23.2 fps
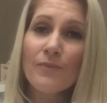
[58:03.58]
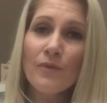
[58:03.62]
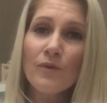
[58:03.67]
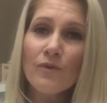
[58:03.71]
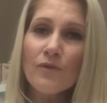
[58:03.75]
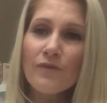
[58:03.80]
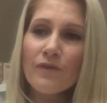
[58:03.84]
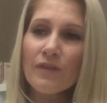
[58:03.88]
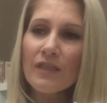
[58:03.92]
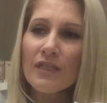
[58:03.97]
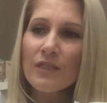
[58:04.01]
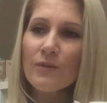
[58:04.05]
the book
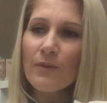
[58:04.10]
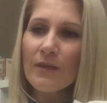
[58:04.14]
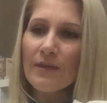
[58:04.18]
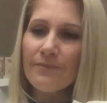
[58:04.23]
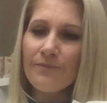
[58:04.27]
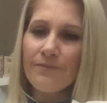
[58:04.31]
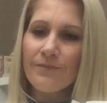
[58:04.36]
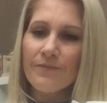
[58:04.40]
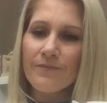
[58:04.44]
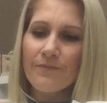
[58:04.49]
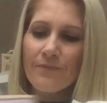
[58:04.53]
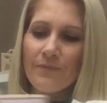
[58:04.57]
for this
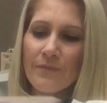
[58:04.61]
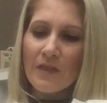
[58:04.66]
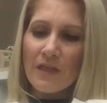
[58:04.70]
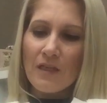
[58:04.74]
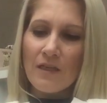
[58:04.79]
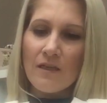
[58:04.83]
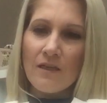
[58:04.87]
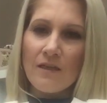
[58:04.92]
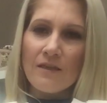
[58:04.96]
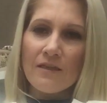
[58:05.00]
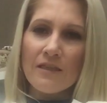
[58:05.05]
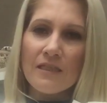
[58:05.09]
one.
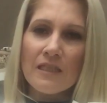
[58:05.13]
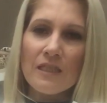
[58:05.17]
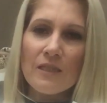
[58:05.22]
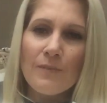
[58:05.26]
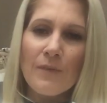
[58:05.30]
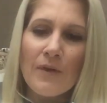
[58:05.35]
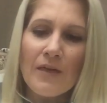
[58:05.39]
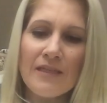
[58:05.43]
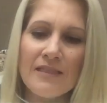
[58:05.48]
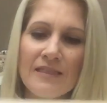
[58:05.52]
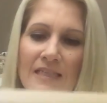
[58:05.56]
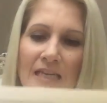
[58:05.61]
This is
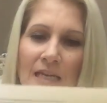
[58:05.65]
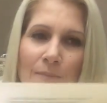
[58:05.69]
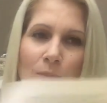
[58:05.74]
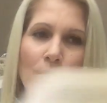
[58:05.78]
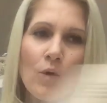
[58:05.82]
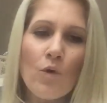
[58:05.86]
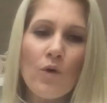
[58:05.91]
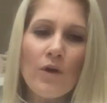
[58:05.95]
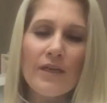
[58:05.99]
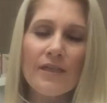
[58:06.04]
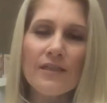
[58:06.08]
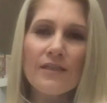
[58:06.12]
by Sam
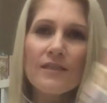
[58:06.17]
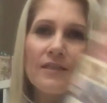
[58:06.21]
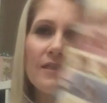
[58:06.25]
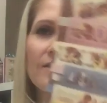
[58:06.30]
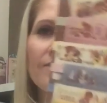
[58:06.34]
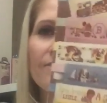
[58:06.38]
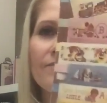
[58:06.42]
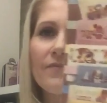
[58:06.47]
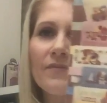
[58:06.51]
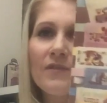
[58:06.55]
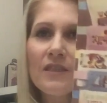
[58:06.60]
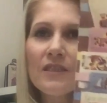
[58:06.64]

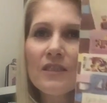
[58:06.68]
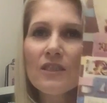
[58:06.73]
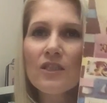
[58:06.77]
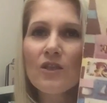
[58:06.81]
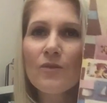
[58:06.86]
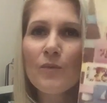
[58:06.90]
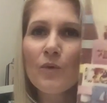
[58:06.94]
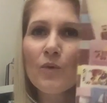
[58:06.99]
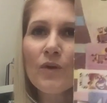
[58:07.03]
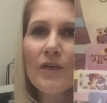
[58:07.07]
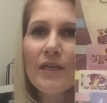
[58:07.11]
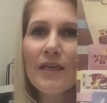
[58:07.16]
Hawkins. This is the
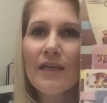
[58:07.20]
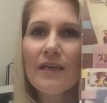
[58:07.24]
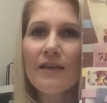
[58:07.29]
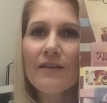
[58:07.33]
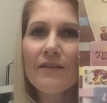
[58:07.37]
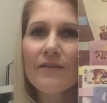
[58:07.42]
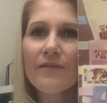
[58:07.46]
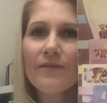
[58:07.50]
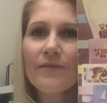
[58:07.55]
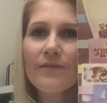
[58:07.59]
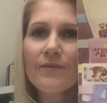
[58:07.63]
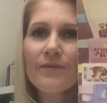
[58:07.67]
book
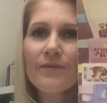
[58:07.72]
here.